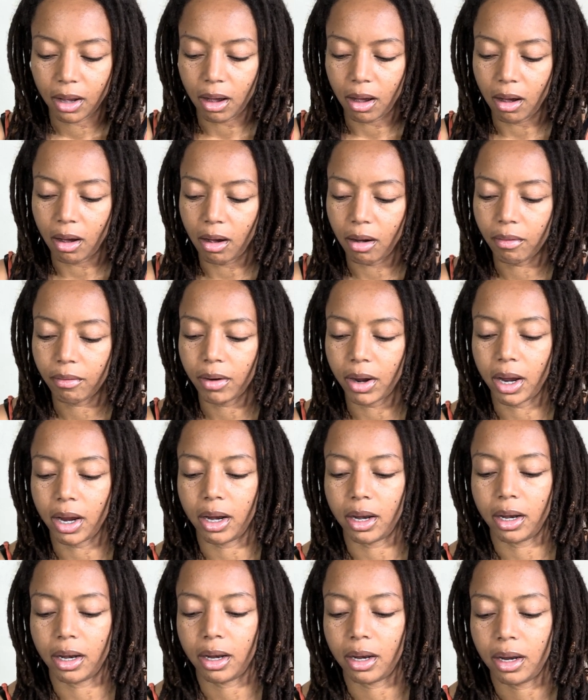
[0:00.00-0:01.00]
All right.
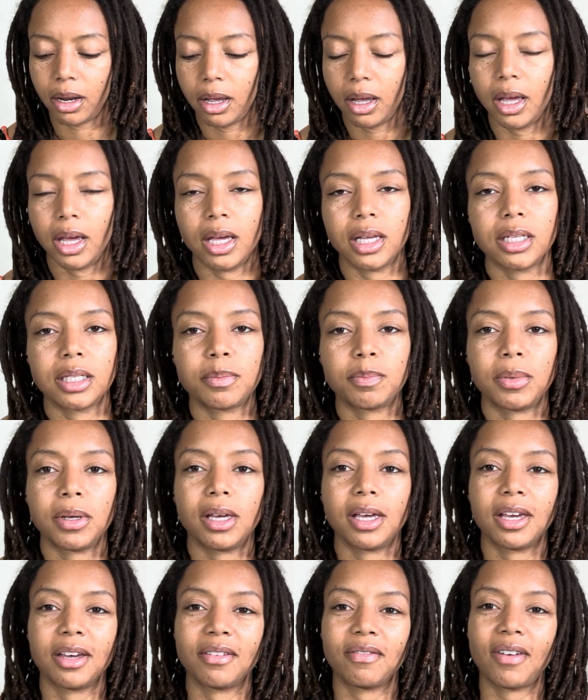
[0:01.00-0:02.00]
And
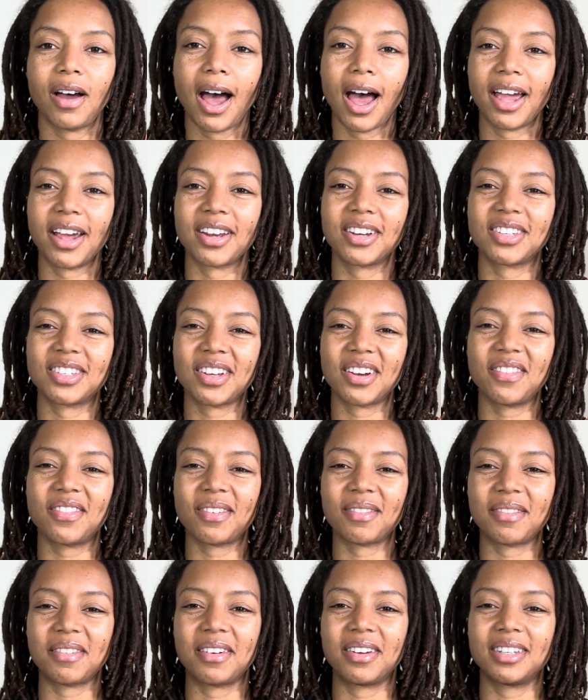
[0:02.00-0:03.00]
speaking of higher self,
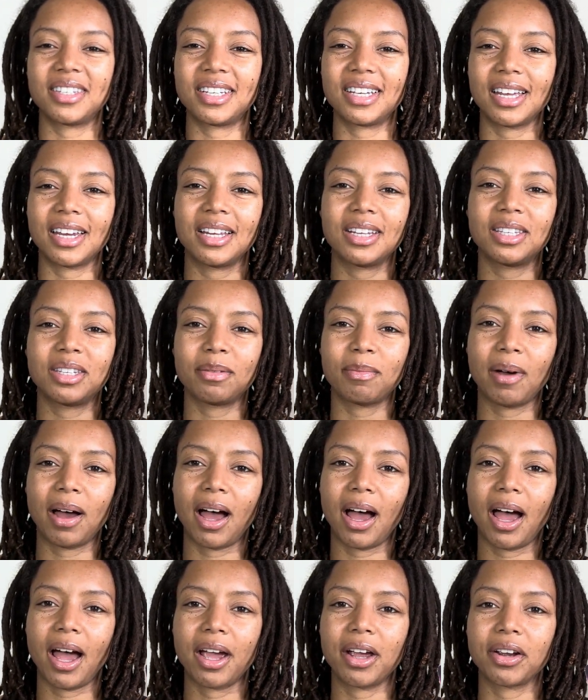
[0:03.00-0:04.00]
I'm going to get into my
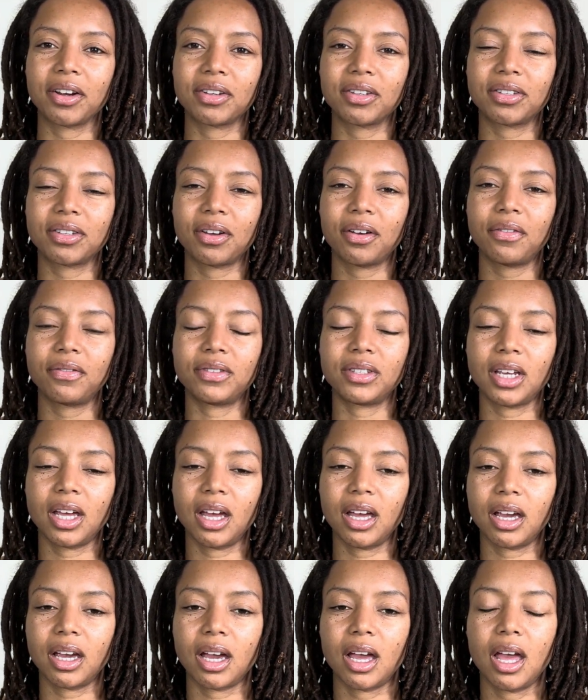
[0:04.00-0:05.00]
higher self
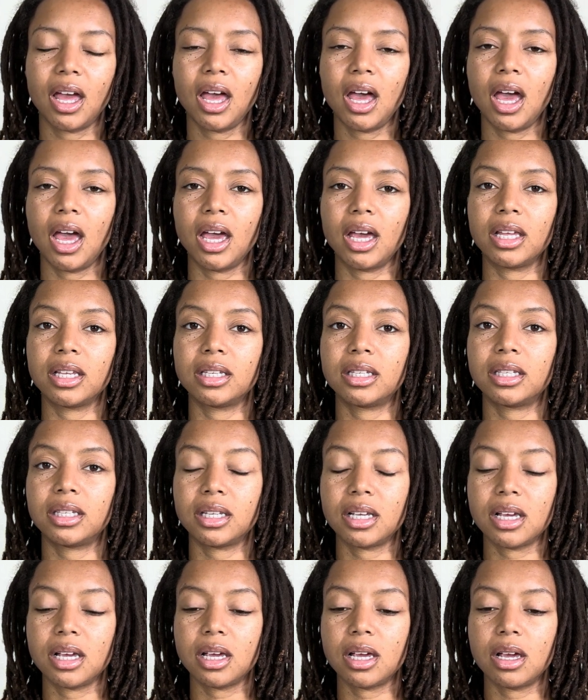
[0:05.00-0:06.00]
deck and
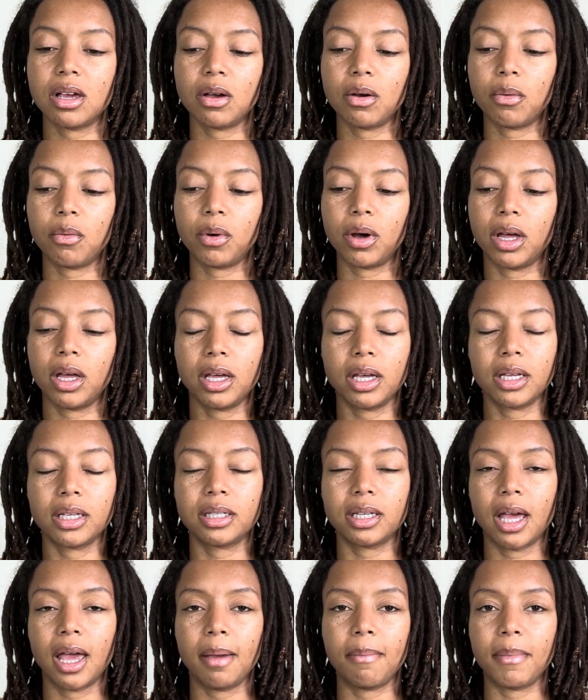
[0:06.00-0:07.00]
see what is
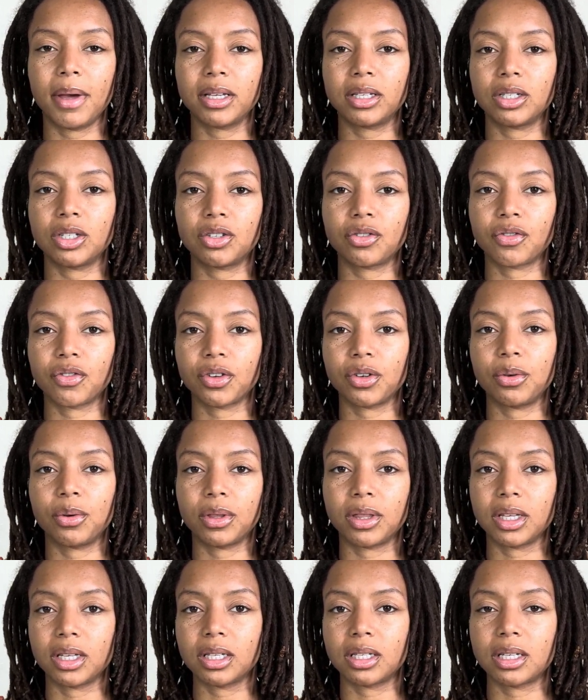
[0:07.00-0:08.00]
a message for you
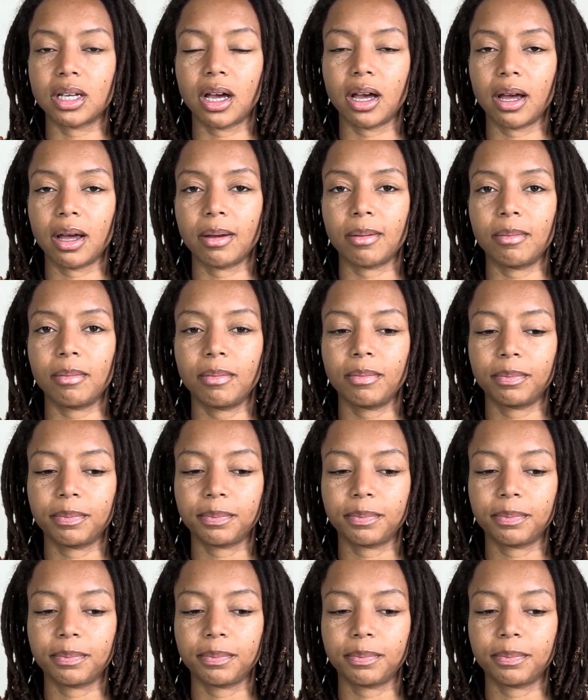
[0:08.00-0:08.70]
at this time.